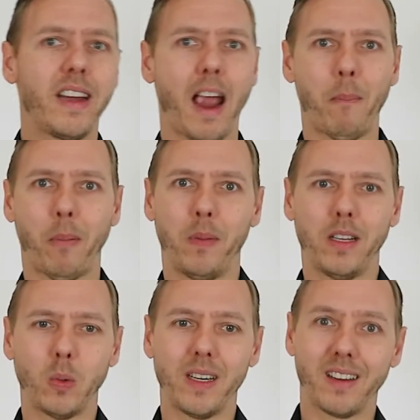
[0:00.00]
gap
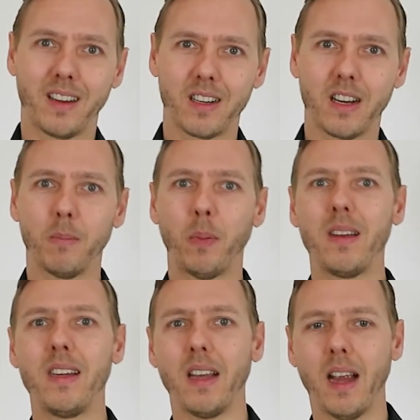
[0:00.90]
between
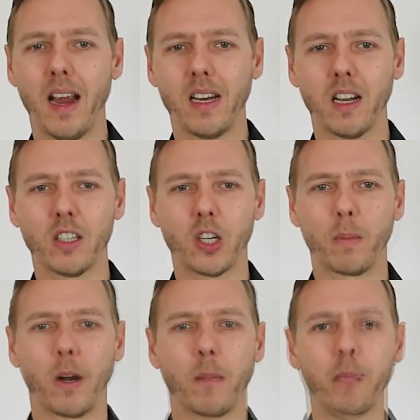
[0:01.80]
company and
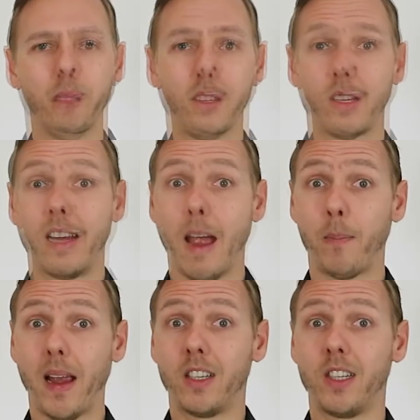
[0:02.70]
customer. This
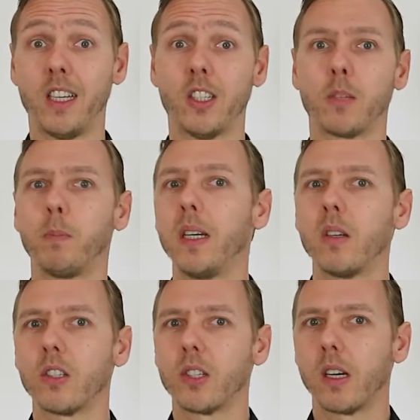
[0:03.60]
gap exists
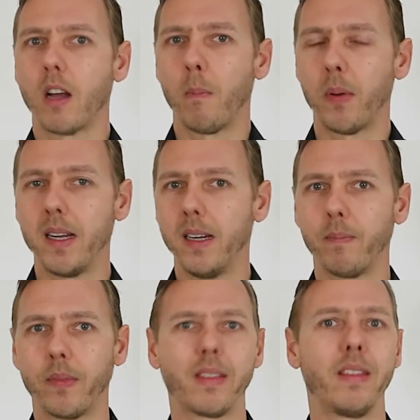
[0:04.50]
because the company
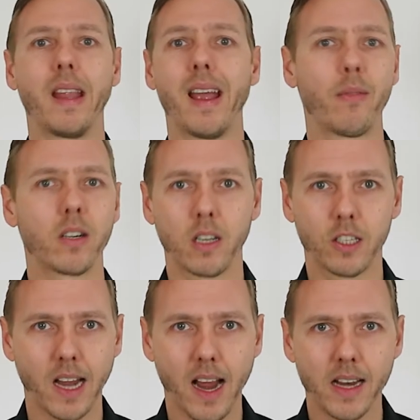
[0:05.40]
never
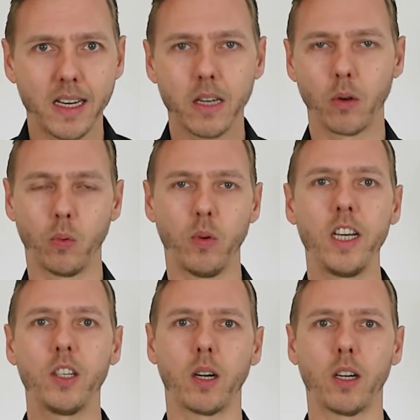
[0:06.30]
does any
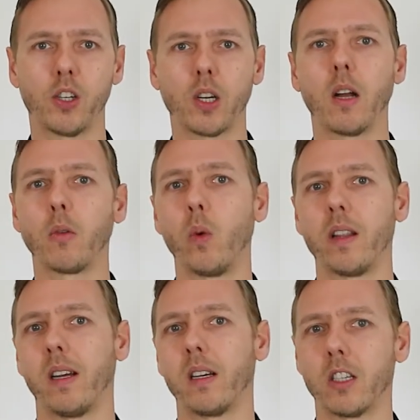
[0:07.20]
research on
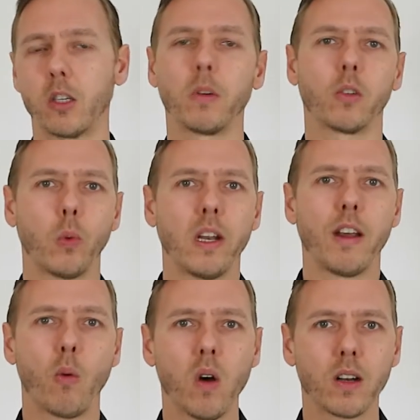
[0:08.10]
what the customers
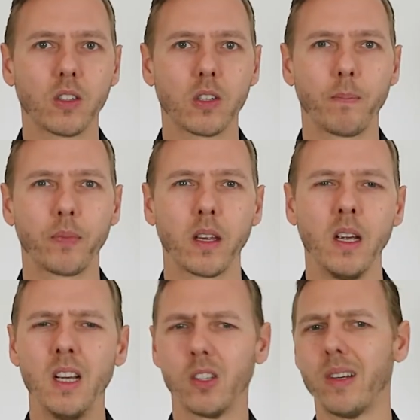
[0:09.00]
really want.
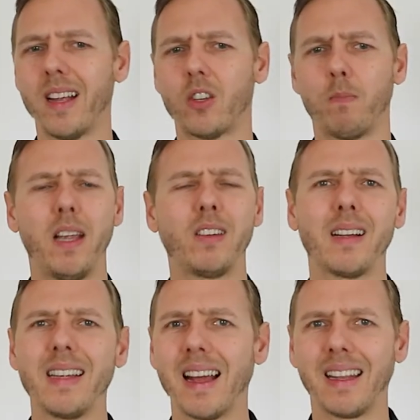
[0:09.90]
So that's
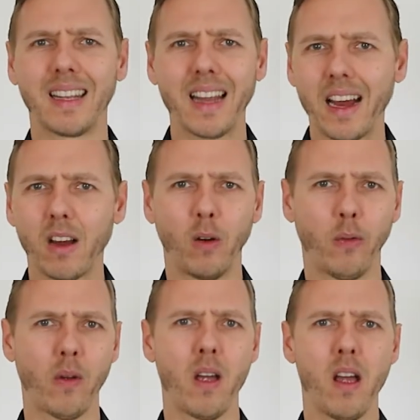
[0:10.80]
basically a lack of